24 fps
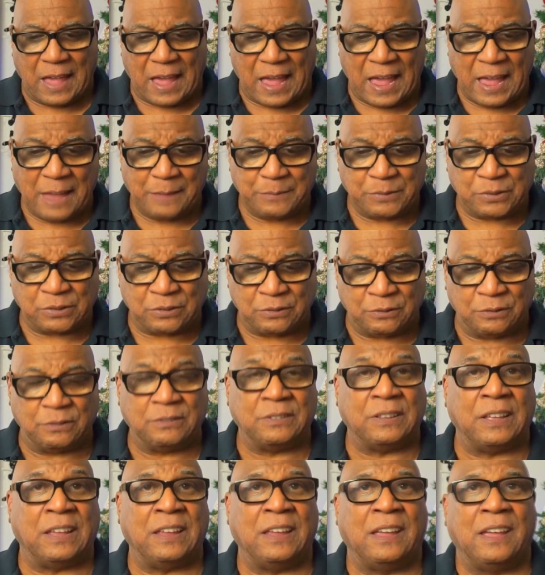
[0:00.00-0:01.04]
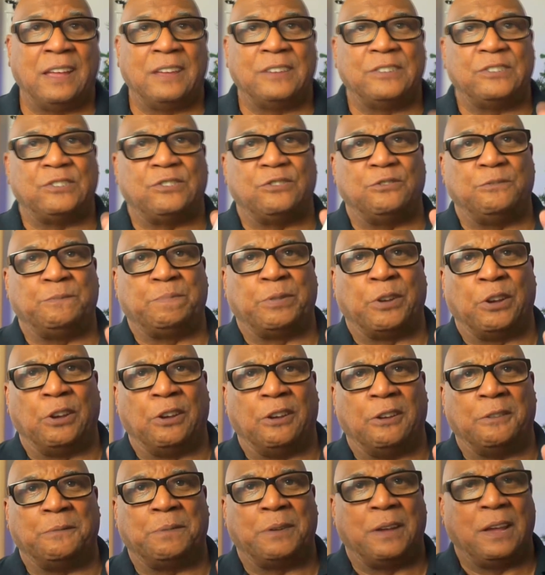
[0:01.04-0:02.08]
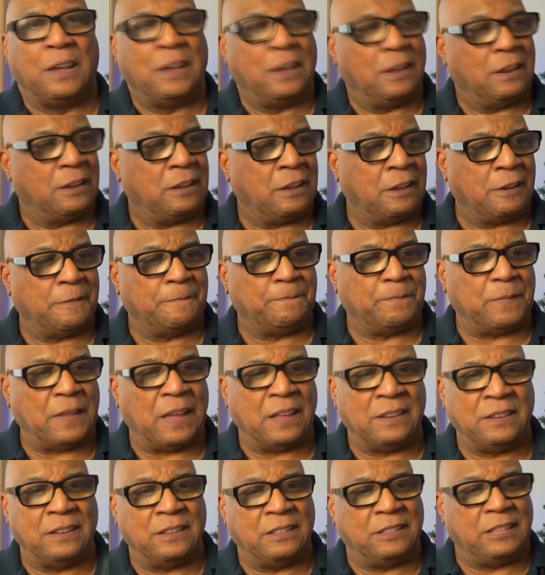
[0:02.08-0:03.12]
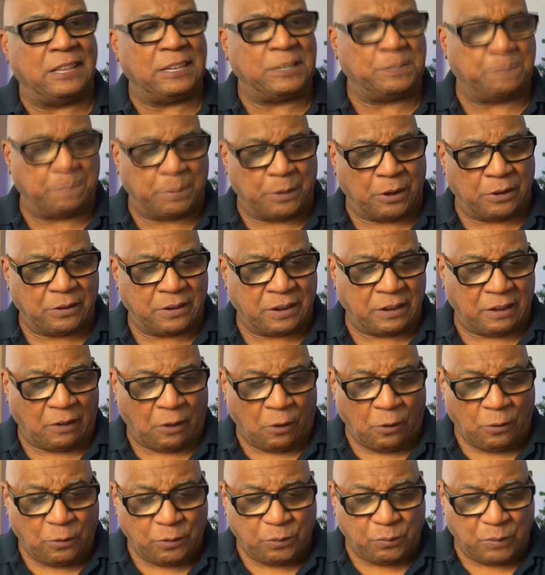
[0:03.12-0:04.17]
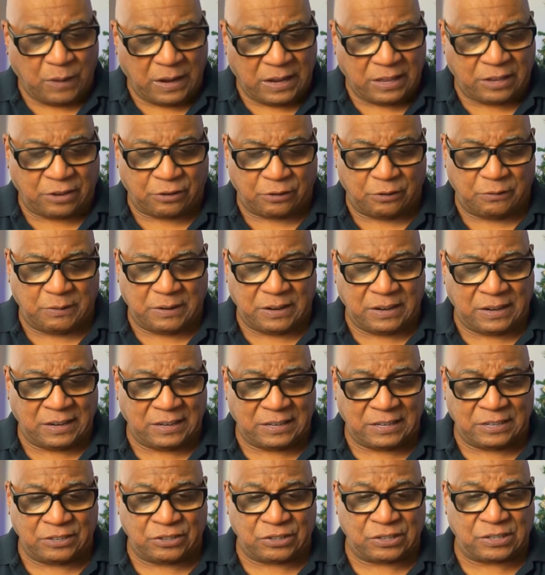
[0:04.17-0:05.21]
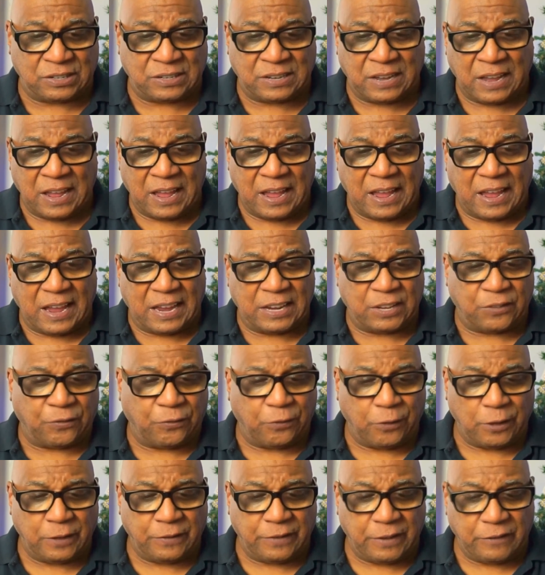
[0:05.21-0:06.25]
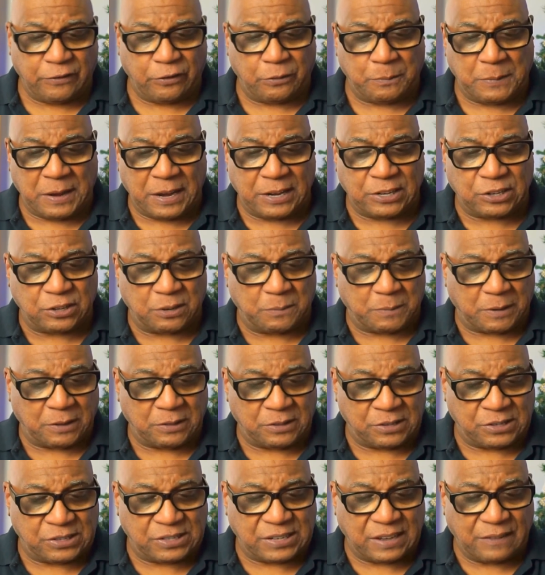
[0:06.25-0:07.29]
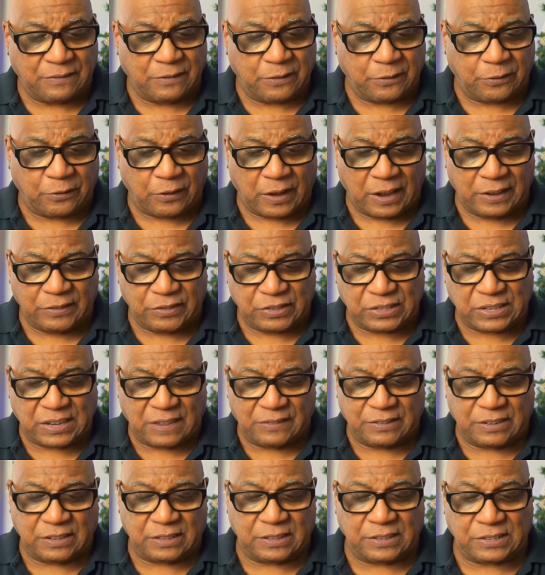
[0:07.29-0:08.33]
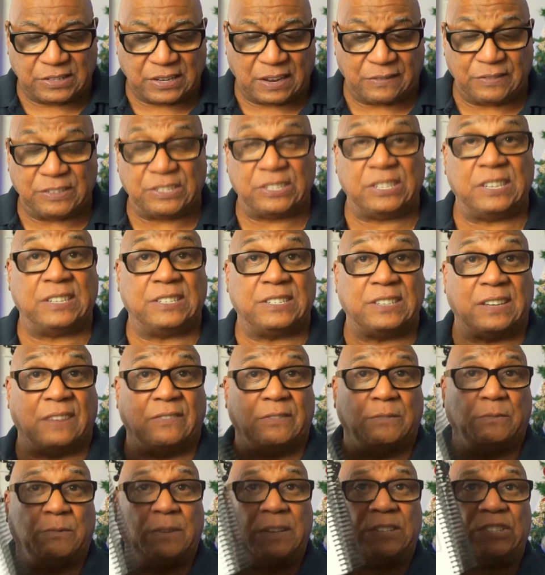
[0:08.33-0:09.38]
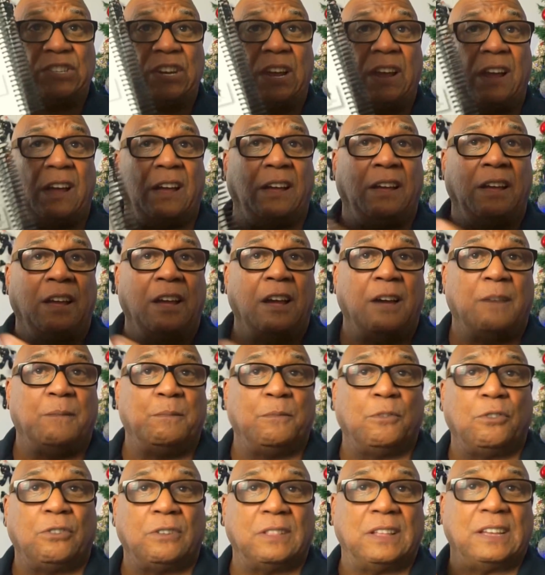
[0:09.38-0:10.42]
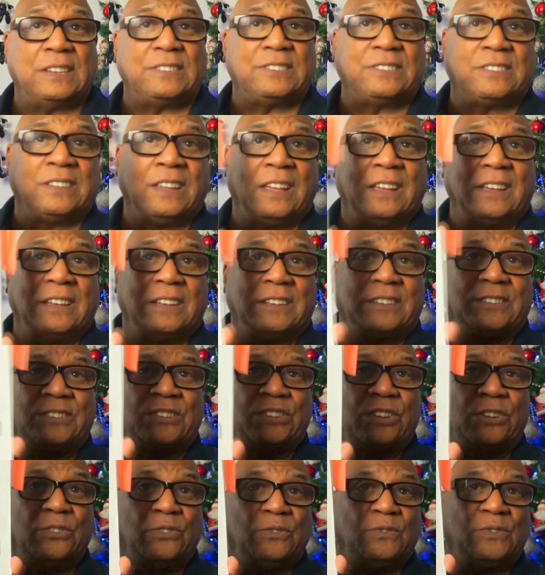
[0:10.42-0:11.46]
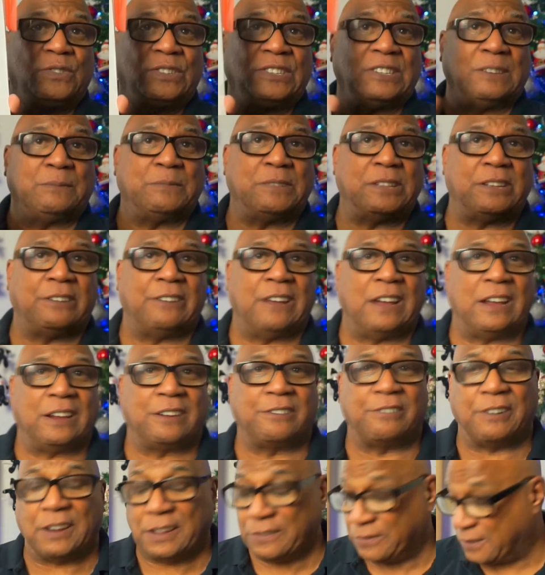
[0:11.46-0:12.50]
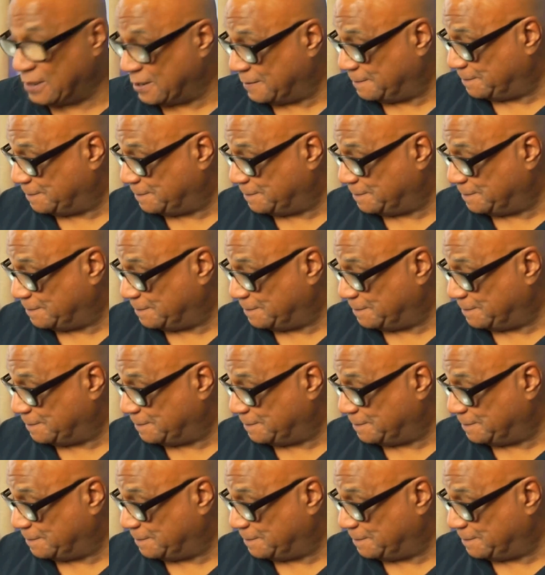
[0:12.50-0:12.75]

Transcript: Absolutely superb. And this book, all the way through, it's full of information about the 757 and the 767, which are more or less two similar aircraft.